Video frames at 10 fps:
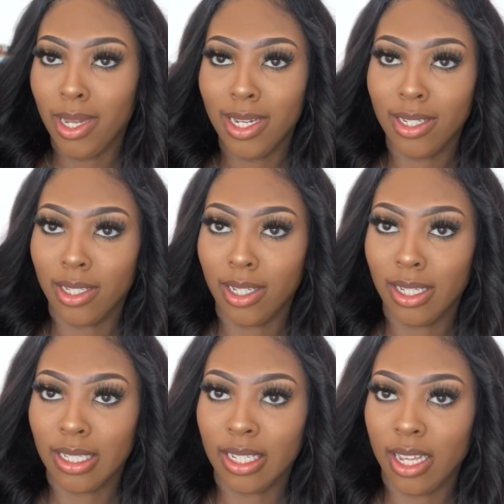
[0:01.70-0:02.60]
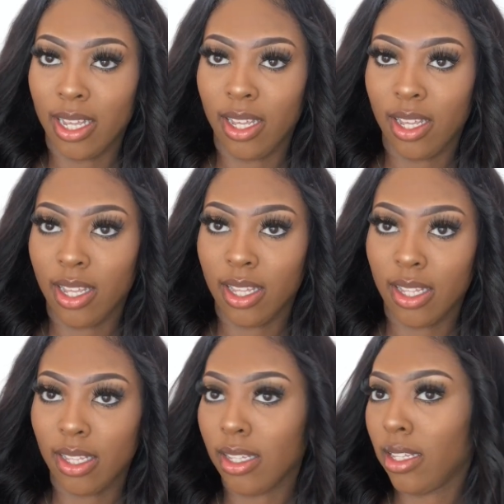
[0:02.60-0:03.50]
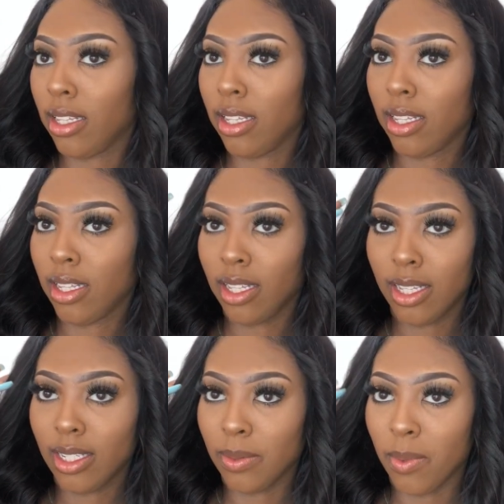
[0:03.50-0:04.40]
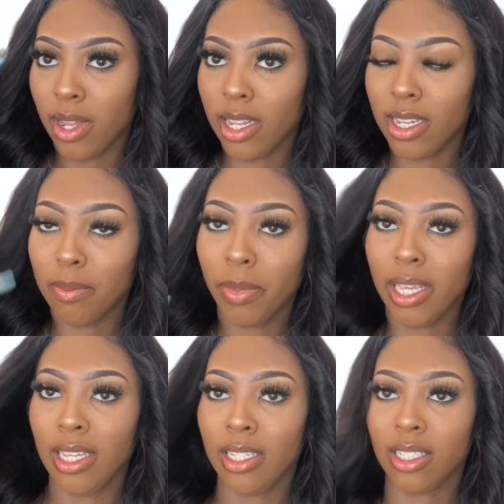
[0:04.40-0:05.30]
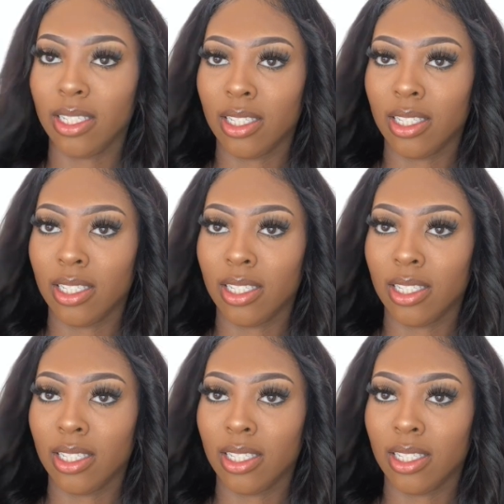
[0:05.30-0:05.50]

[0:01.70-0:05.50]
what is this? Like, it's one piece.